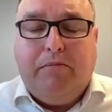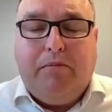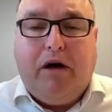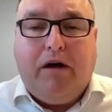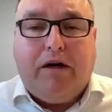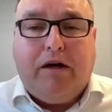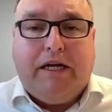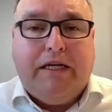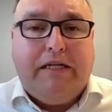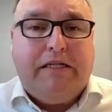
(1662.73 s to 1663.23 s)

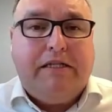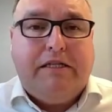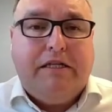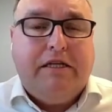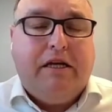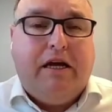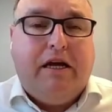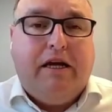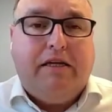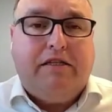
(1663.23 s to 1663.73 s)
market
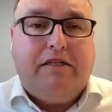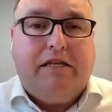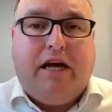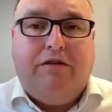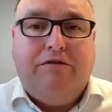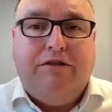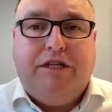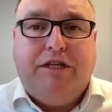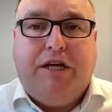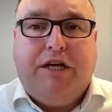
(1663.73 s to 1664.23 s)

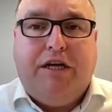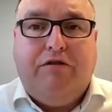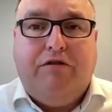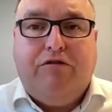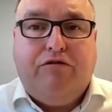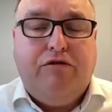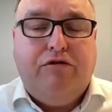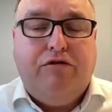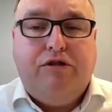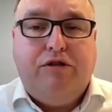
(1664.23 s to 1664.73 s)
sounding,
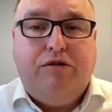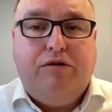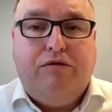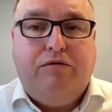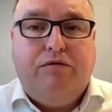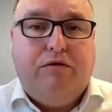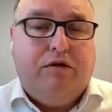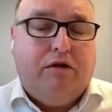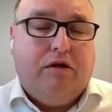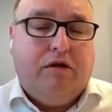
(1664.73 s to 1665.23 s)
through
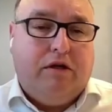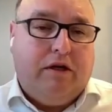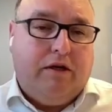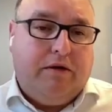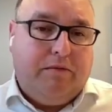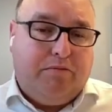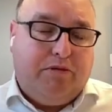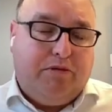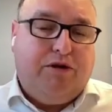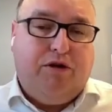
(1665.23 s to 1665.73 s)
to
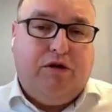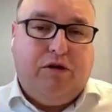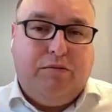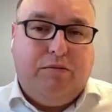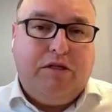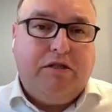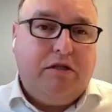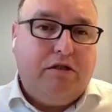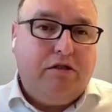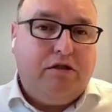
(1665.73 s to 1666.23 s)

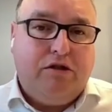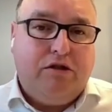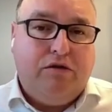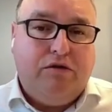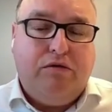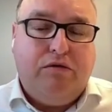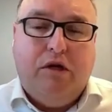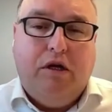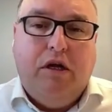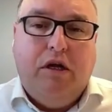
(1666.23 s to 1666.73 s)
procurement, and
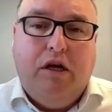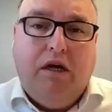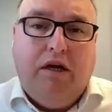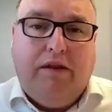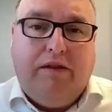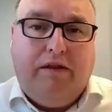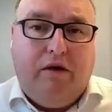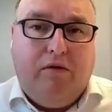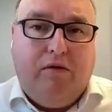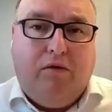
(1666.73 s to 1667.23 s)
to
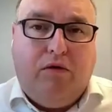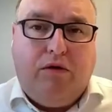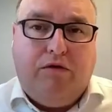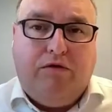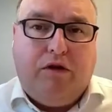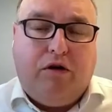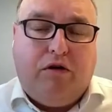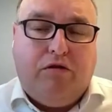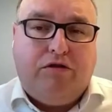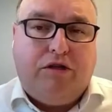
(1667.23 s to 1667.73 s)
the award
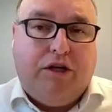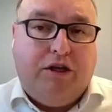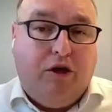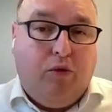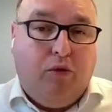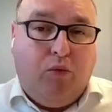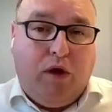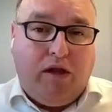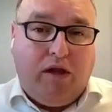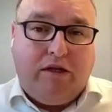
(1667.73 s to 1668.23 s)
of the contract.
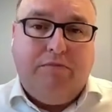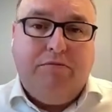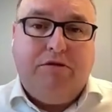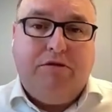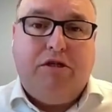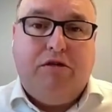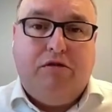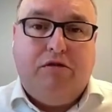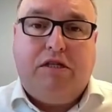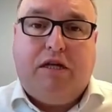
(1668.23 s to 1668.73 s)
You're welcome
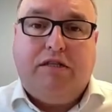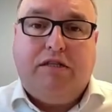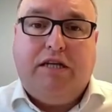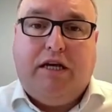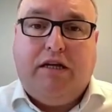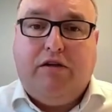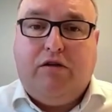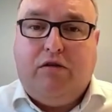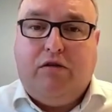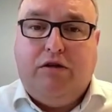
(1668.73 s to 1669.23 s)
to use that
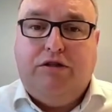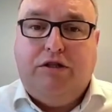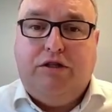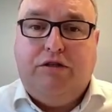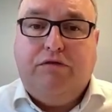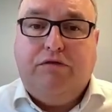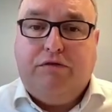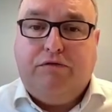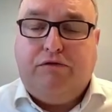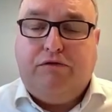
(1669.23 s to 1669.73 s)

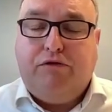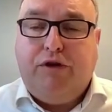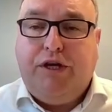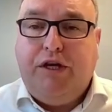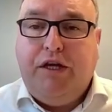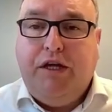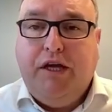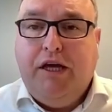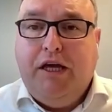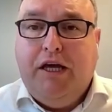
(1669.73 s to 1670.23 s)
technology for
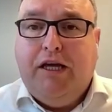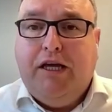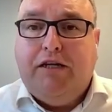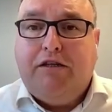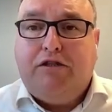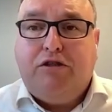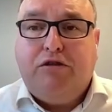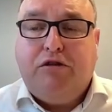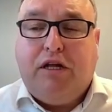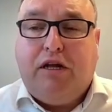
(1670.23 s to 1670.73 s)
free,
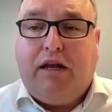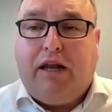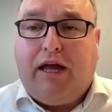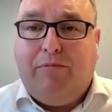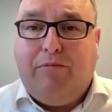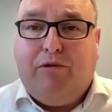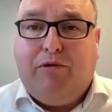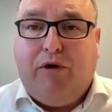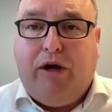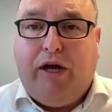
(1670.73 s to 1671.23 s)
to
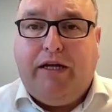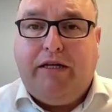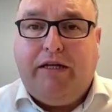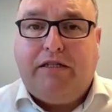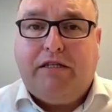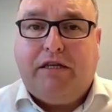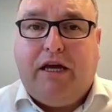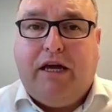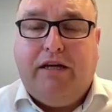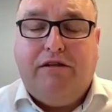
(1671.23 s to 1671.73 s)

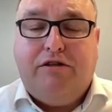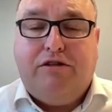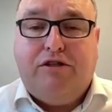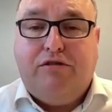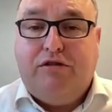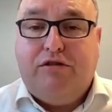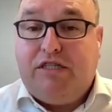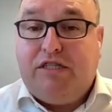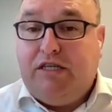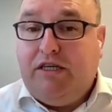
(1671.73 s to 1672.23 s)
collaborate and
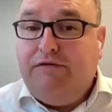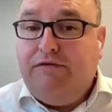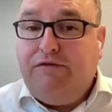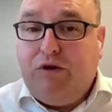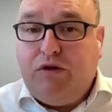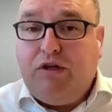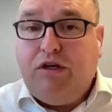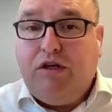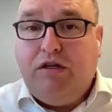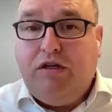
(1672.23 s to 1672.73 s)
to see
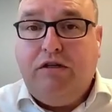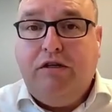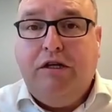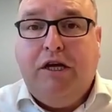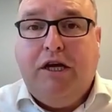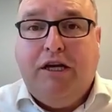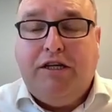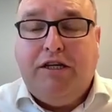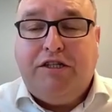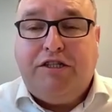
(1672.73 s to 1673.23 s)
if you can
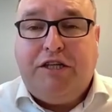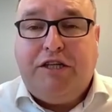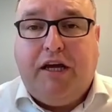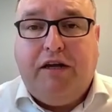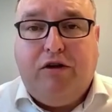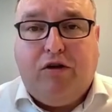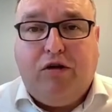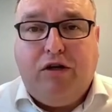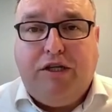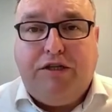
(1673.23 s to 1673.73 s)

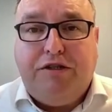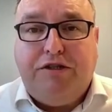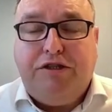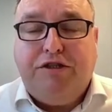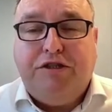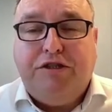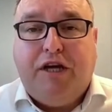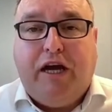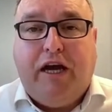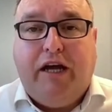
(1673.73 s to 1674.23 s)
share
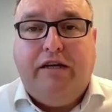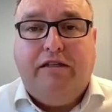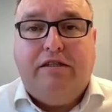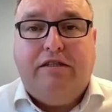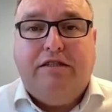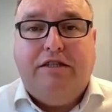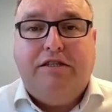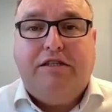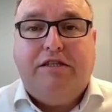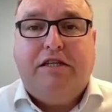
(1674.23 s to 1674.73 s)
knowledge. And
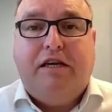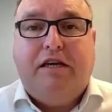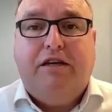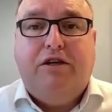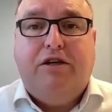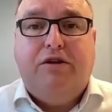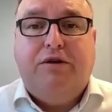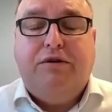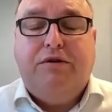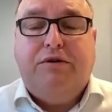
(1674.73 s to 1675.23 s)
Nasir,
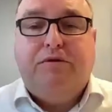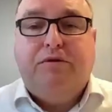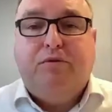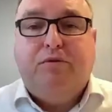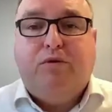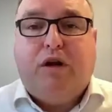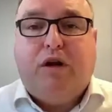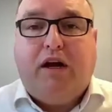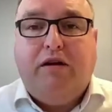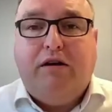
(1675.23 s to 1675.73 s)
you know,
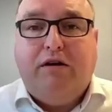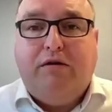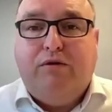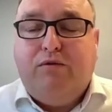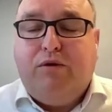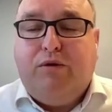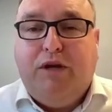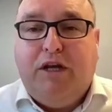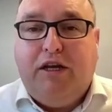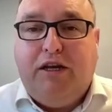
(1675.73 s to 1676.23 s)
what
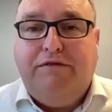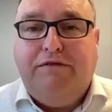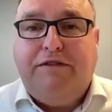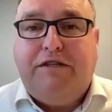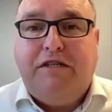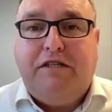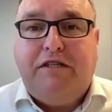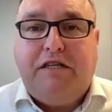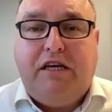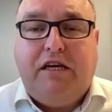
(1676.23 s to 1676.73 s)
we love
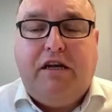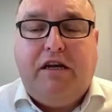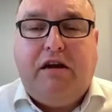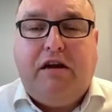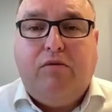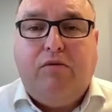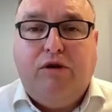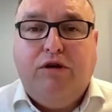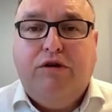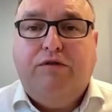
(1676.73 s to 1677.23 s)
to see in
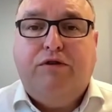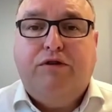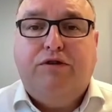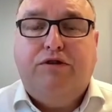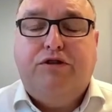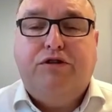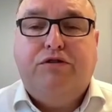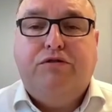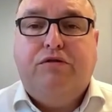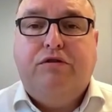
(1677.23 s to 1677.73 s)
our
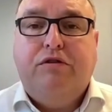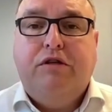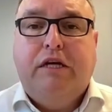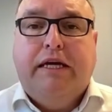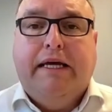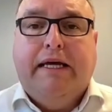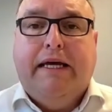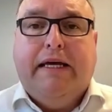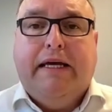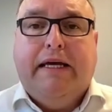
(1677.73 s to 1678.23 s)
workflow tool